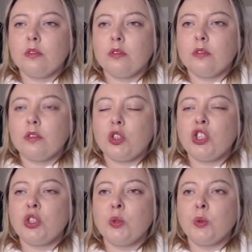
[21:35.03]

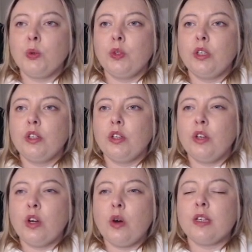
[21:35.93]
to
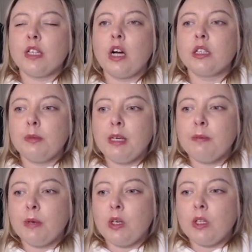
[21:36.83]
go and talk to
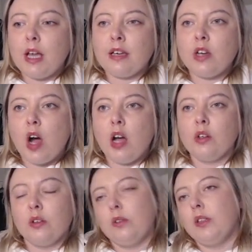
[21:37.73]
people and not
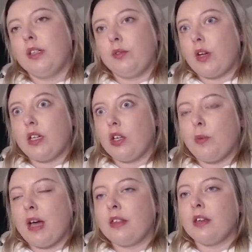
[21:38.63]
only running your
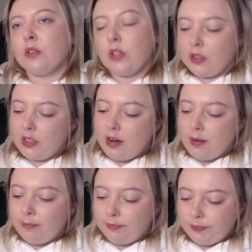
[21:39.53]
bathhouse all the
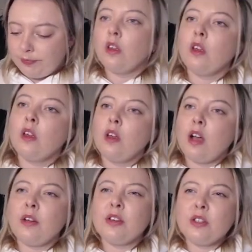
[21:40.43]
time. I
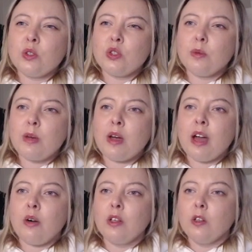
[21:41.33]
already told you about how
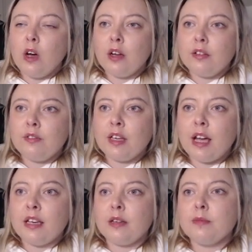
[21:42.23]
a lot of the
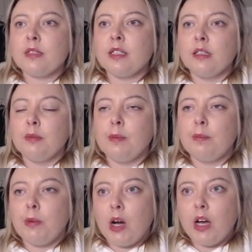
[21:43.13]
items need to be
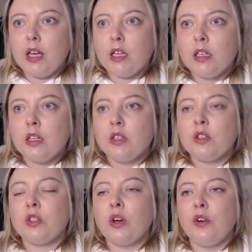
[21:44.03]
bought.
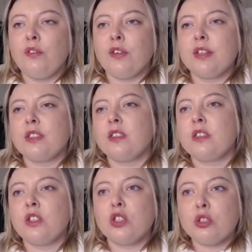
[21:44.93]
So for instance, the
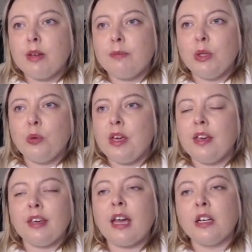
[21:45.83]
shrimp, you can't
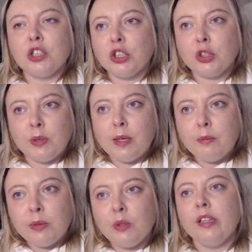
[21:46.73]
catch a
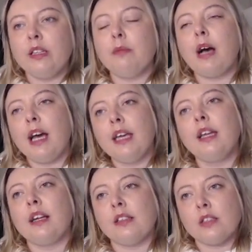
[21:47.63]
shrimp, you need to buy it
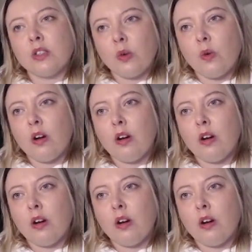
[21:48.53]
at the store